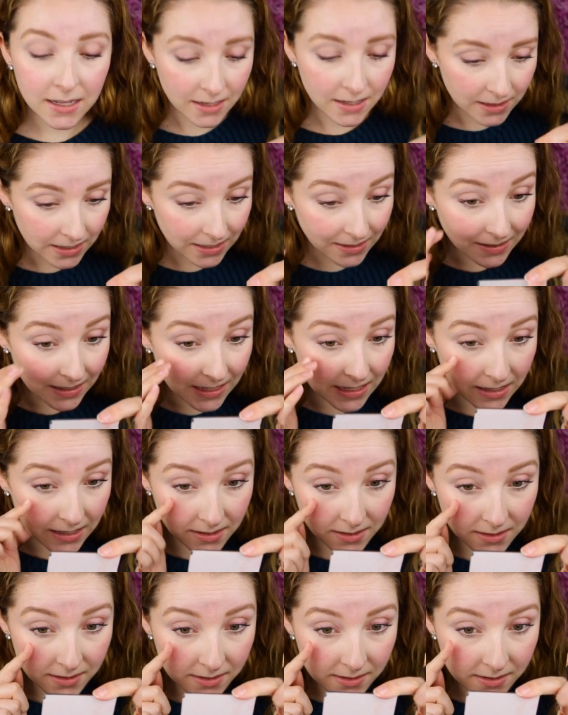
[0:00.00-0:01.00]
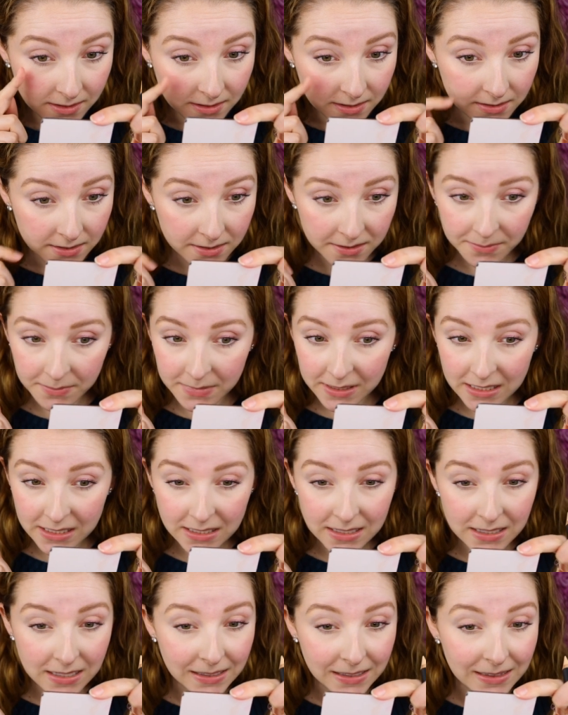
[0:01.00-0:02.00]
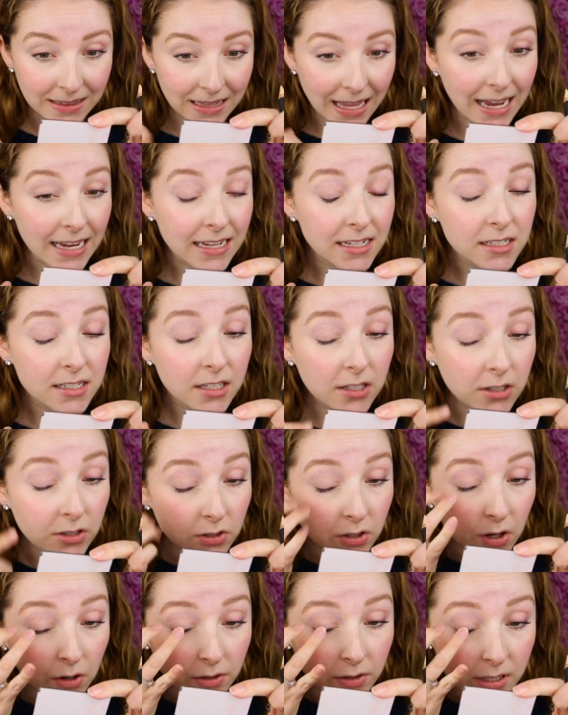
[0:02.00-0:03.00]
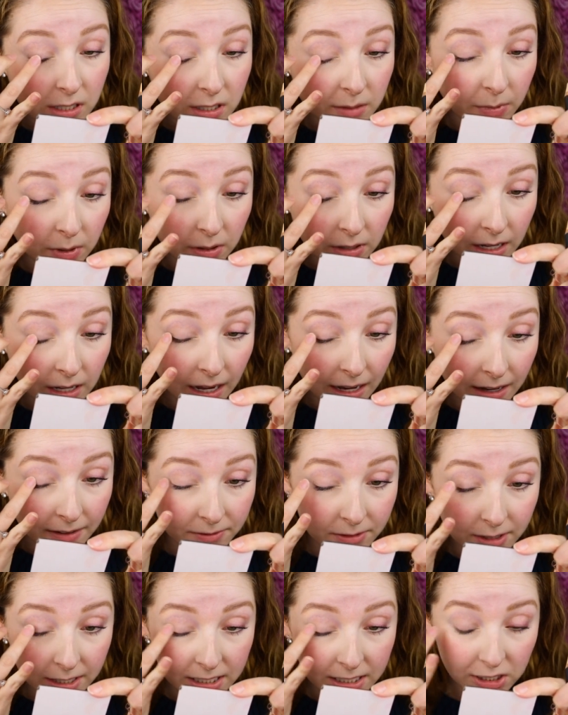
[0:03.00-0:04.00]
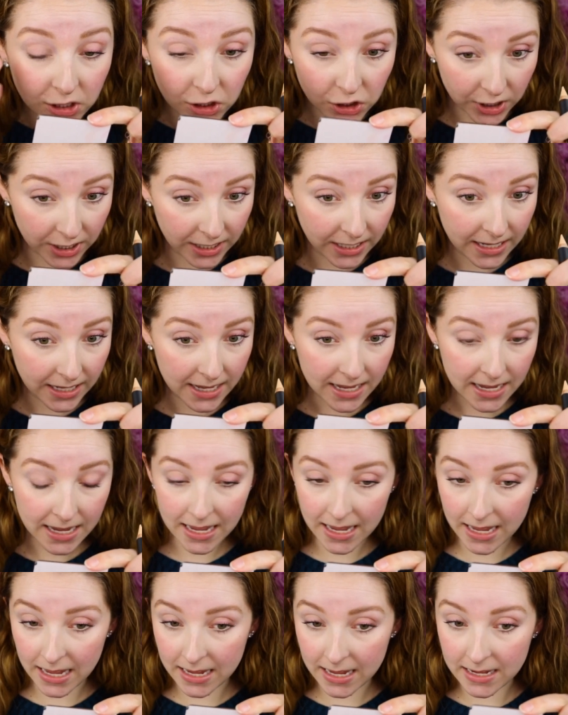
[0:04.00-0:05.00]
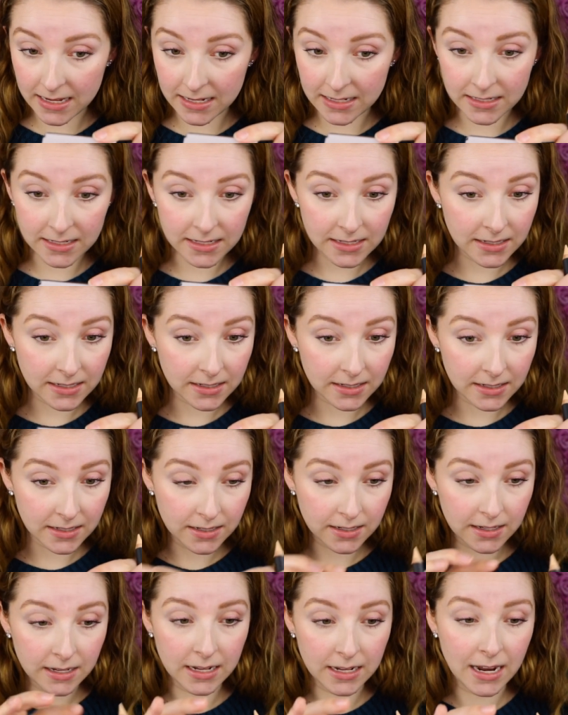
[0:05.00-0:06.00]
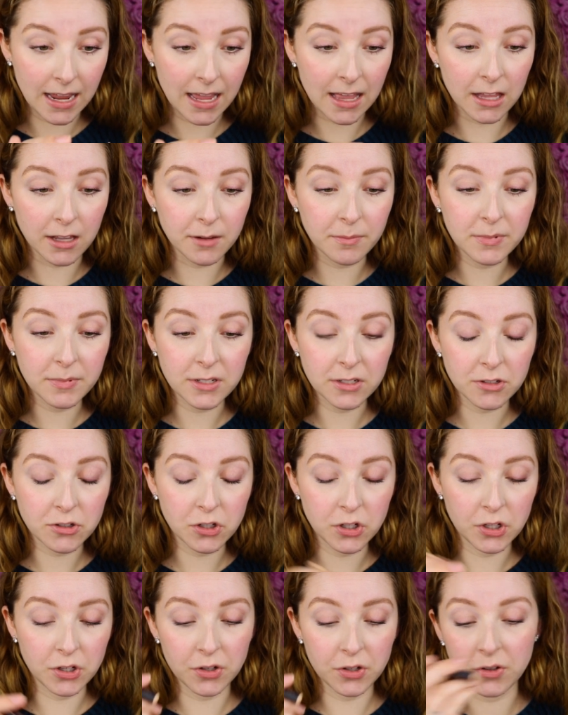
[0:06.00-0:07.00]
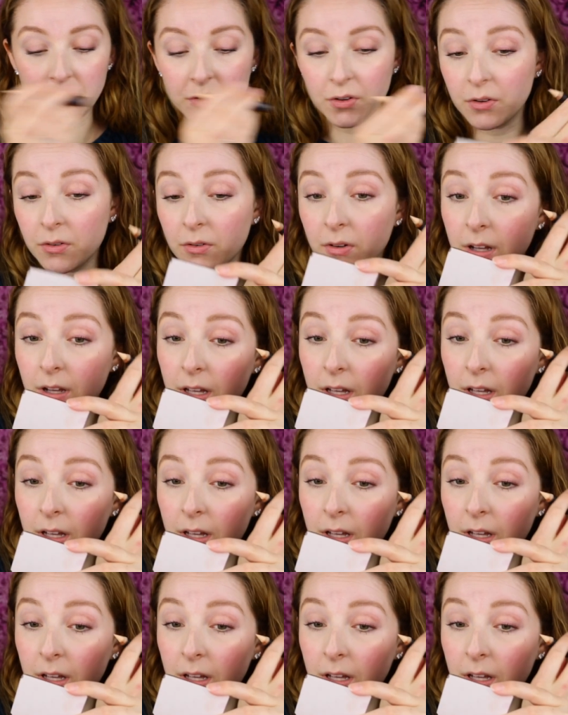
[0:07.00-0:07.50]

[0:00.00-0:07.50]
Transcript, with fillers: there is some slight noticeable coverage, and it helped to